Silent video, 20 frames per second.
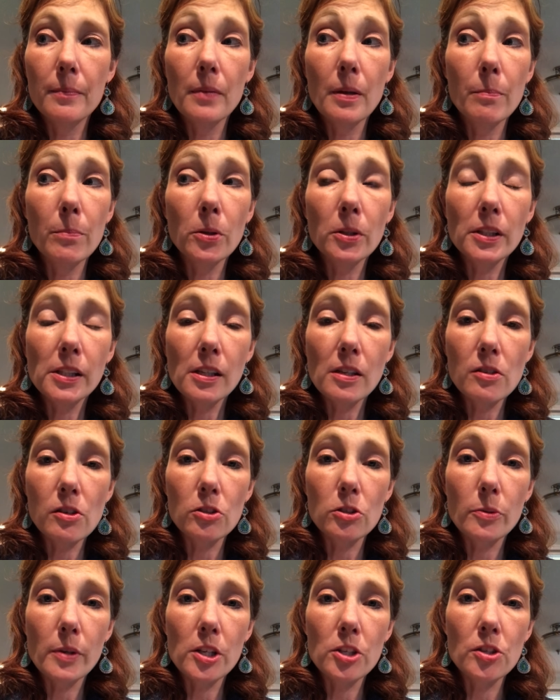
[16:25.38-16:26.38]
bullying
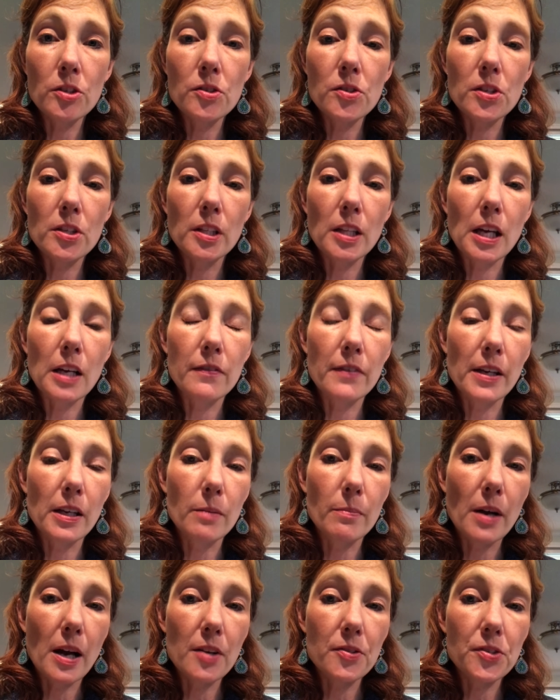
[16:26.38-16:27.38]
situations and a lot of
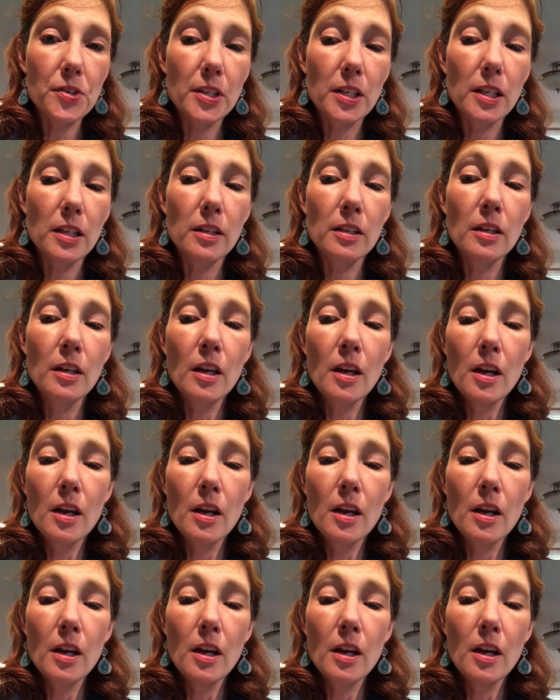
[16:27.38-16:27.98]
animosity